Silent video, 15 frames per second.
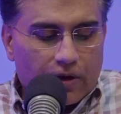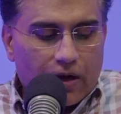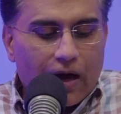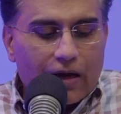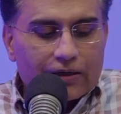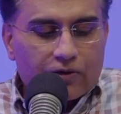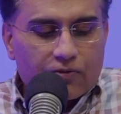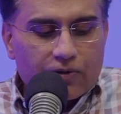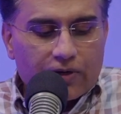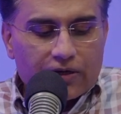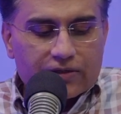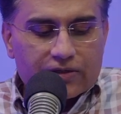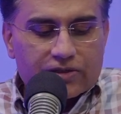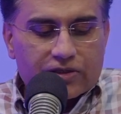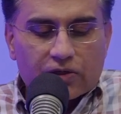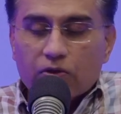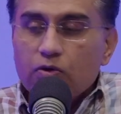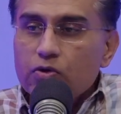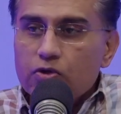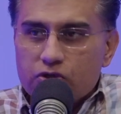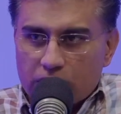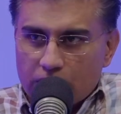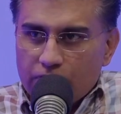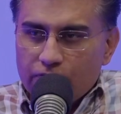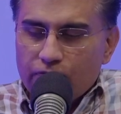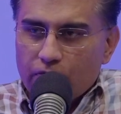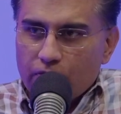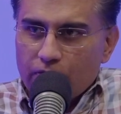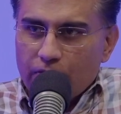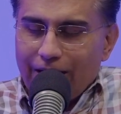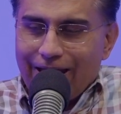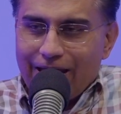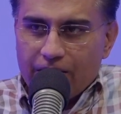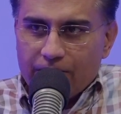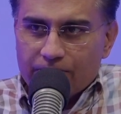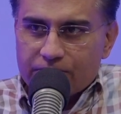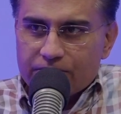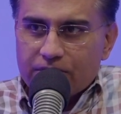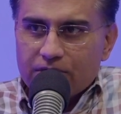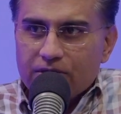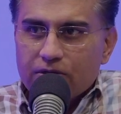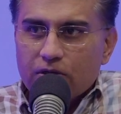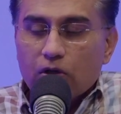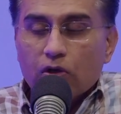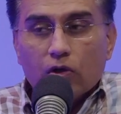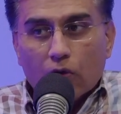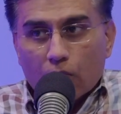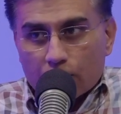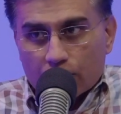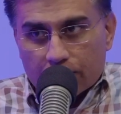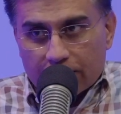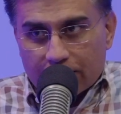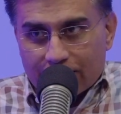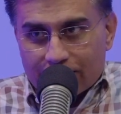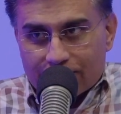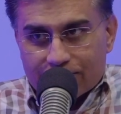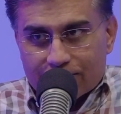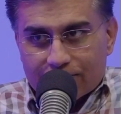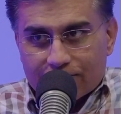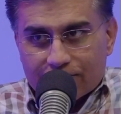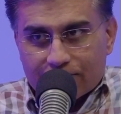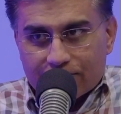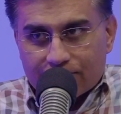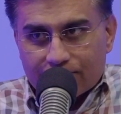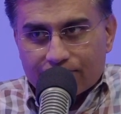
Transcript: God created the solution for Adam's loneliness. Mm.